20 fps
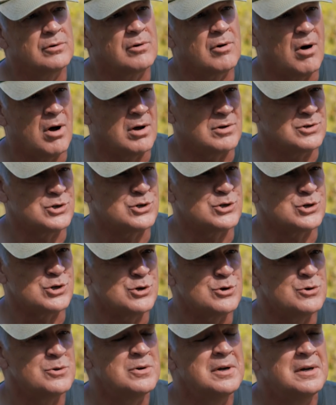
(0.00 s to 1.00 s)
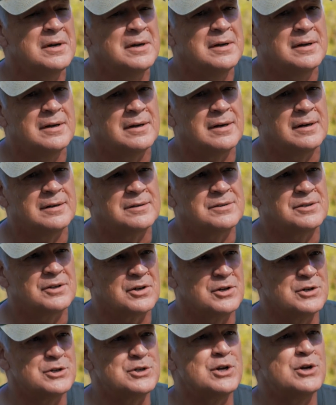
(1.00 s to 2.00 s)
that causes you to
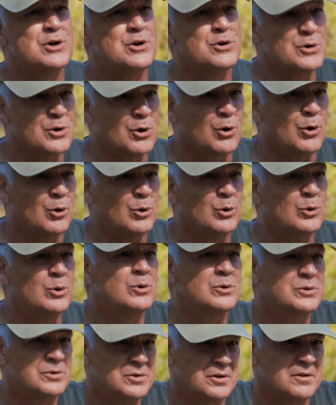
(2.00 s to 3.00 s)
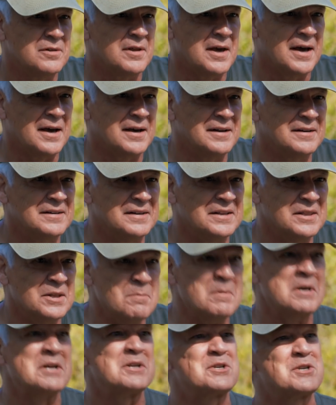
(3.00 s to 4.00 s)
continue to hold to that in the
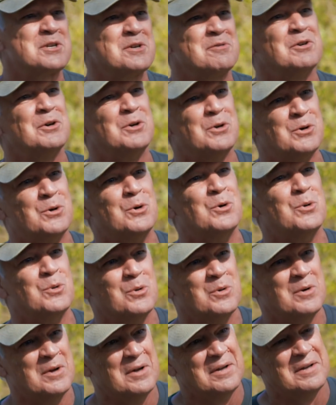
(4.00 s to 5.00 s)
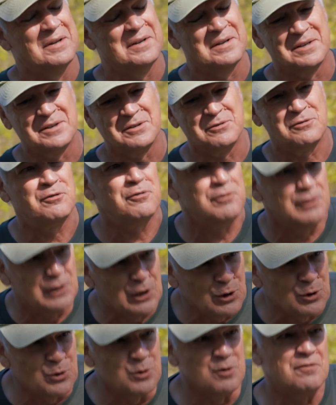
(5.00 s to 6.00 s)
midst of a whole
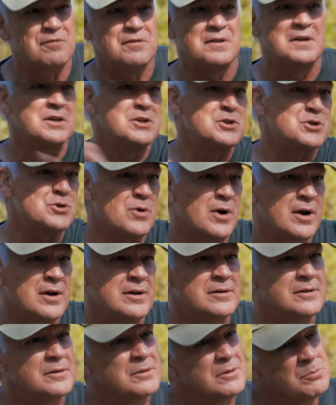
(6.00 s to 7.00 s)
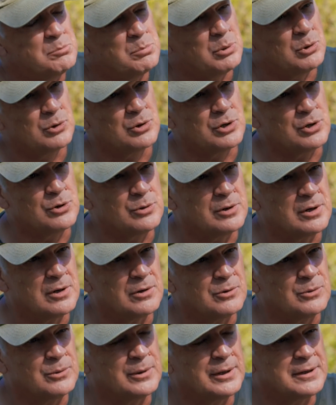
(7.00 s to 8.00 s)
flow of things trying to pull you
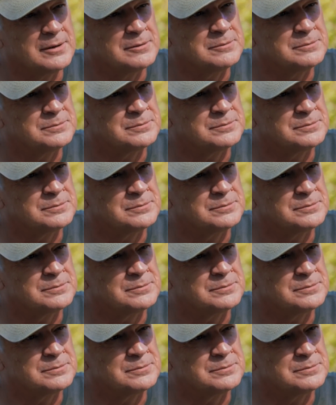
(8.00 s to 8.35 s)
another way?